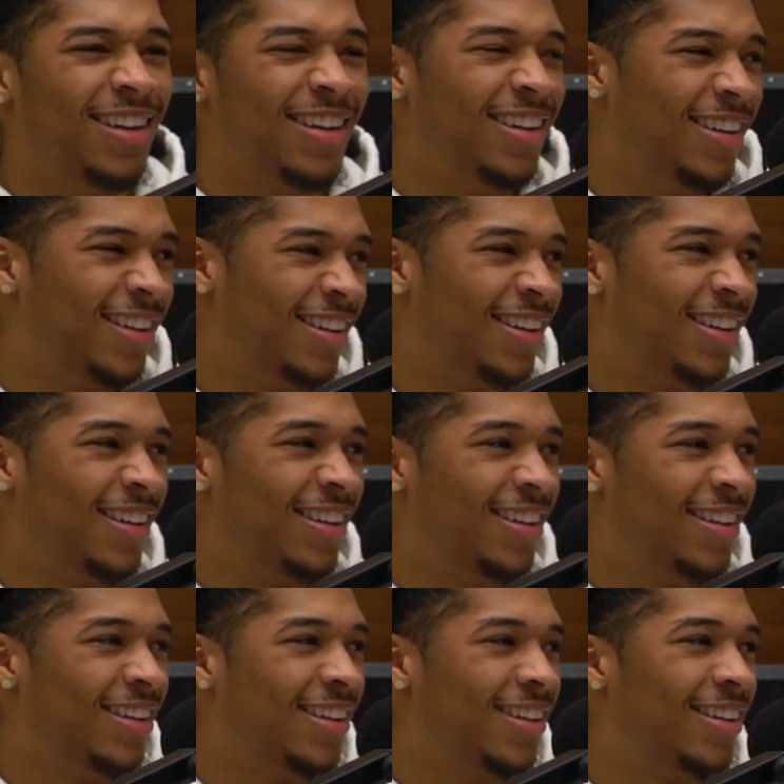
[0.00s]

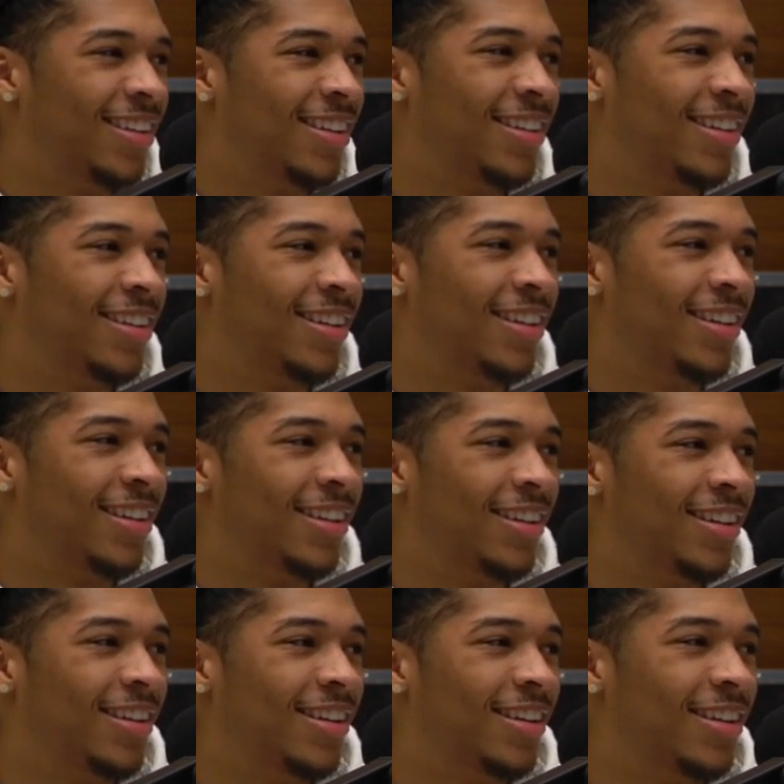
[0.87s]

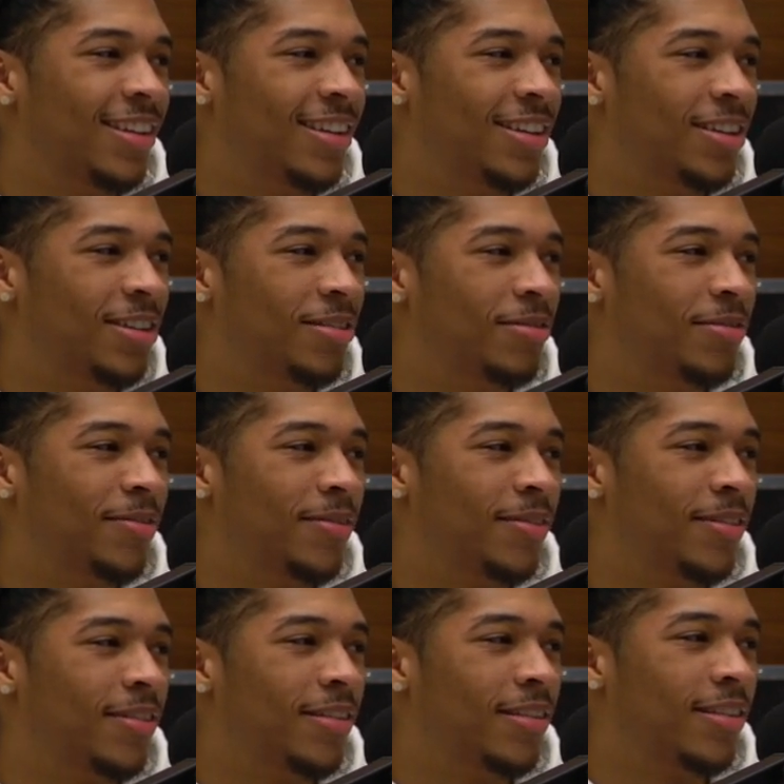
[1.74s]

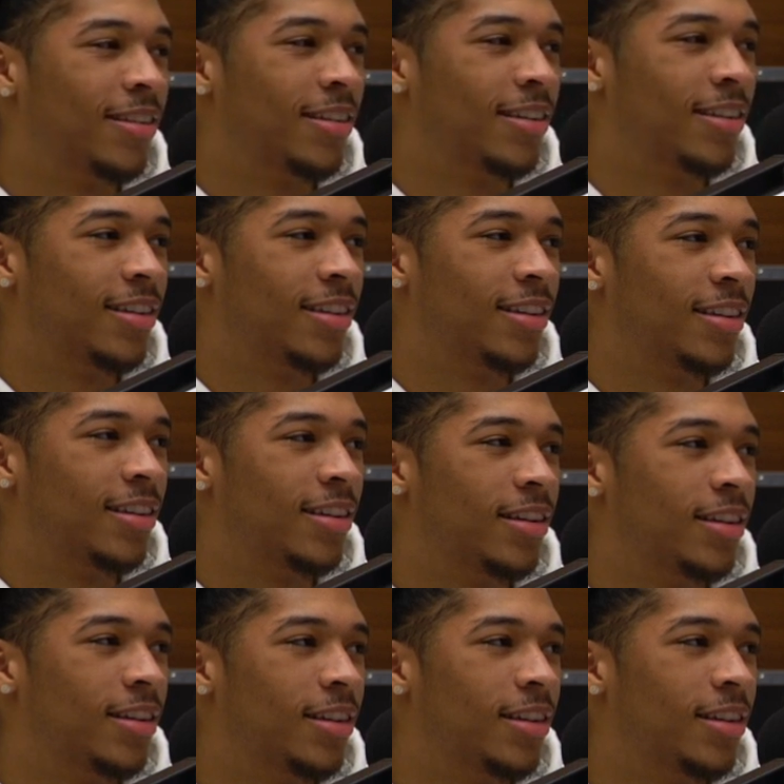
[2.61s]
[no speech]